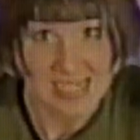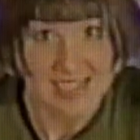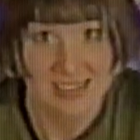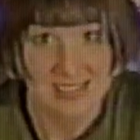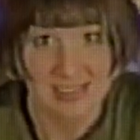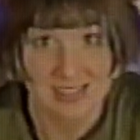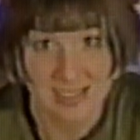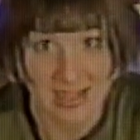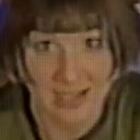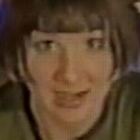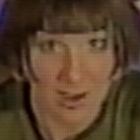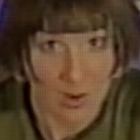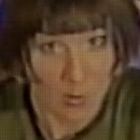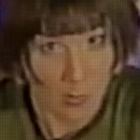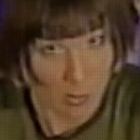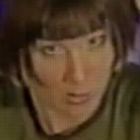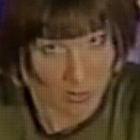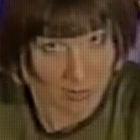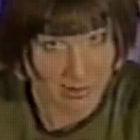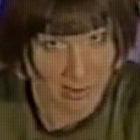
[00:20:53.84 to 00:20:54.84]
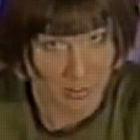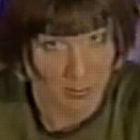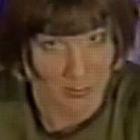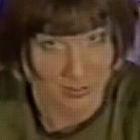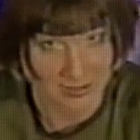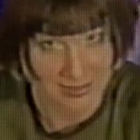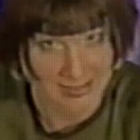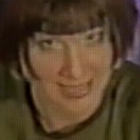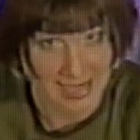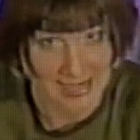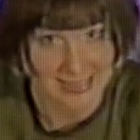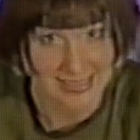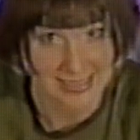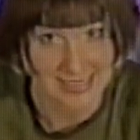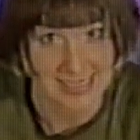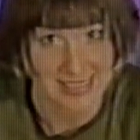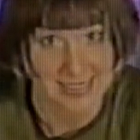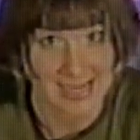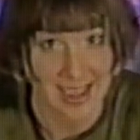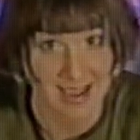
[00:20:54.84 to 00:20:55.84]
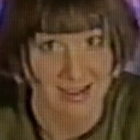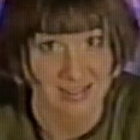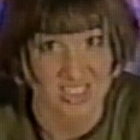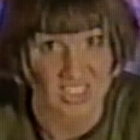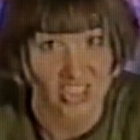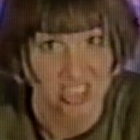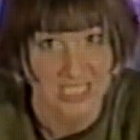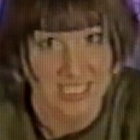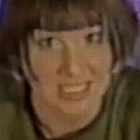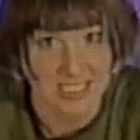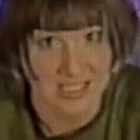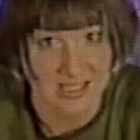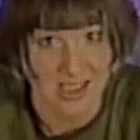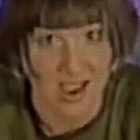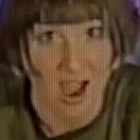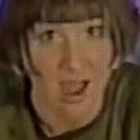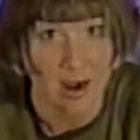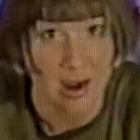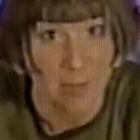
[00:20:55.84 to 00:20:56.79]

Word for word: Xena Warrior Princess, because now she's got